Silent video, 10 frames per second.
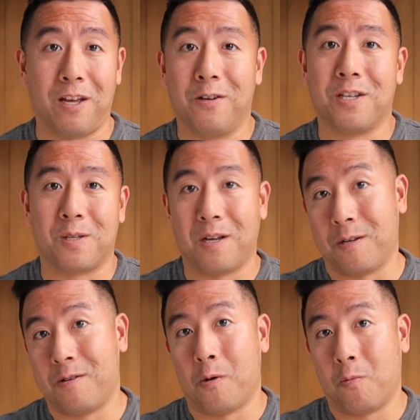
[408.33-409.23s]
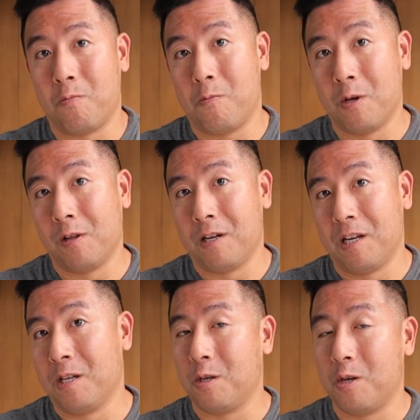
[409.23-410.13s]
You just don't really
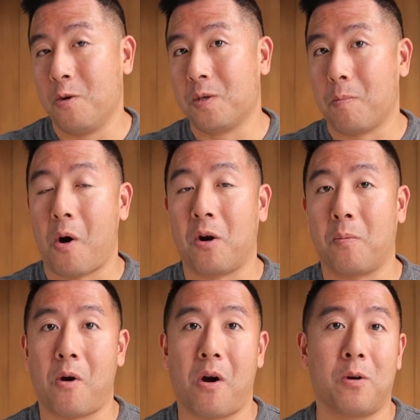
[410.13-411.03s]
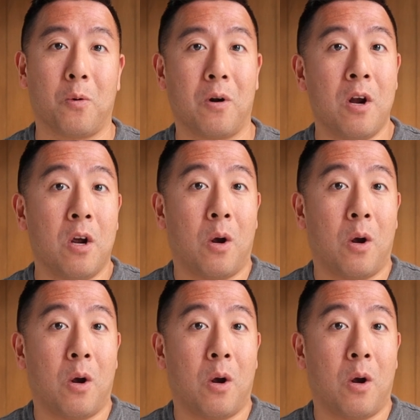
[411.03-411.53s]
need to use a monopod